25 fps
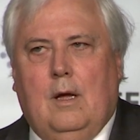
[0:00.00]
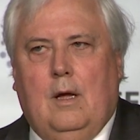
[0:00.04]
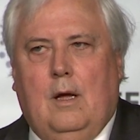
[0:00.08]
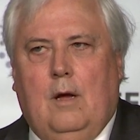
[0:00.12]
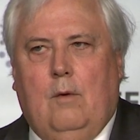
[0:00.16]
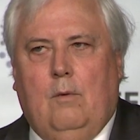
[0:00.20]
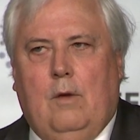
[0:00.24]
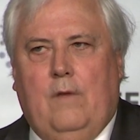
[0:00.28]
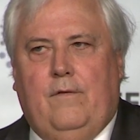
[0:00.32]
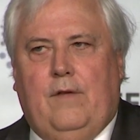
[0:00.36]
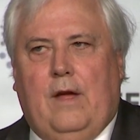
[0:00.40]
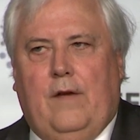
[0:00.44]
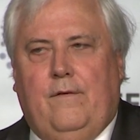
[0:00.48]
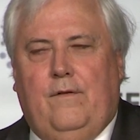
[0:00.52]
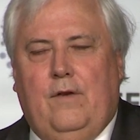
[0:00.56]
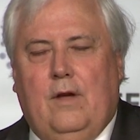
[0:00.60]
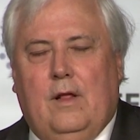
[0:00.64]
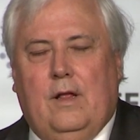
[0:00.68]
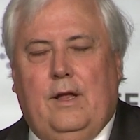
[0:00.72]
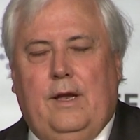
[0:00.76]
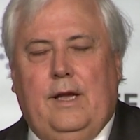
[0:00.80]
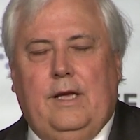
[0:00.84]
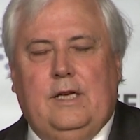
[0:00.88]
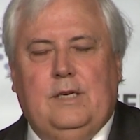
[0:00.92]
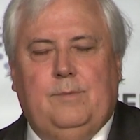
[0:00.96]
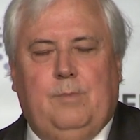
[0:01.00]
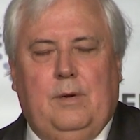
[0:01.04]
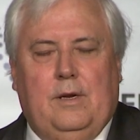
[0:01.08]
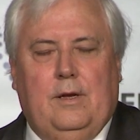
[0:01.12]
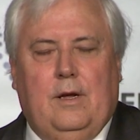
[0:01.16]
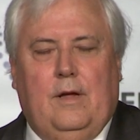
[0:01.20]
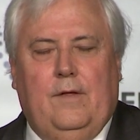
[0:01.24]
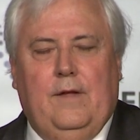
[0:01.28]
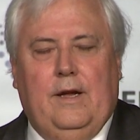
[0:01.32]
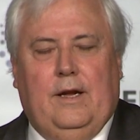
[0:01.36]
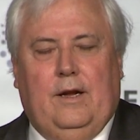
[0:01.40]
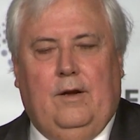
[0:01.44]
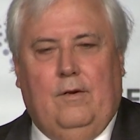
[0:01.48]
Well, if they feel it is, but I
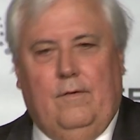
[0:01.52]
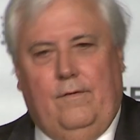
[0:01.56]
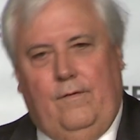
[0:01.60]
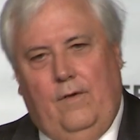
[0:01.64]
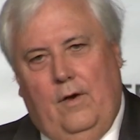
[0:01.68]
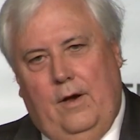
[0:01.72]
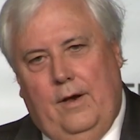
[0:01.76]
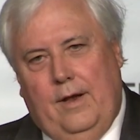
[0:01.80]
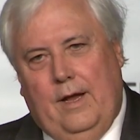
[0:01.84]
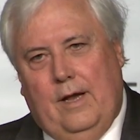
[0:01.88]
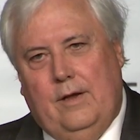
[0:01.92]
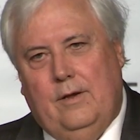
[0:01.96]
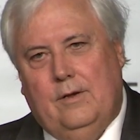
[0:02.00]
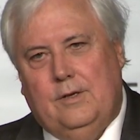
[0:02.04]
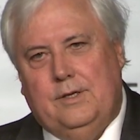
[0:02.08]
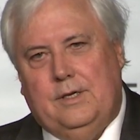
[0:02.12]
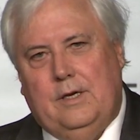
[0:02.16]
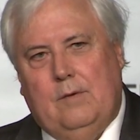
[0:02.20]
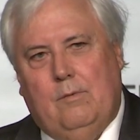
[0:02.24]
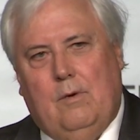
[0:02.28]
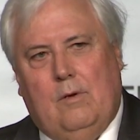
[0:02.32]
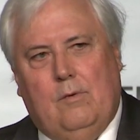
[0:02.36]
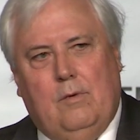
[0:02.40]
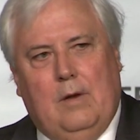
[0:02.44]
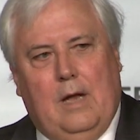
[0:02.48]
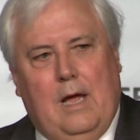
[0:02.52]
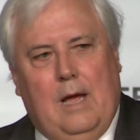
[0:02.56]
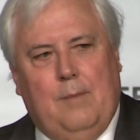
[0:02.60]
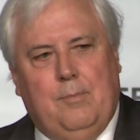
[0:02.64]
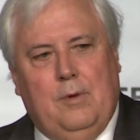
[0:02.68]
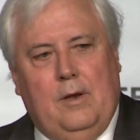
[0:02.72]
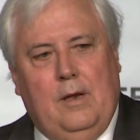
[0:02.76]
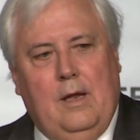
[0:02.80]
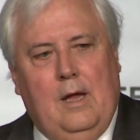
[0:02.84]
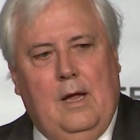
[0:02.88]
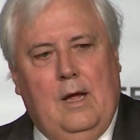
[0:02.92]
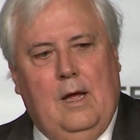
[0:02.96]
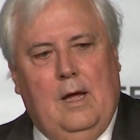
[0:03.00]
think you'll find out, you'll see what will happen.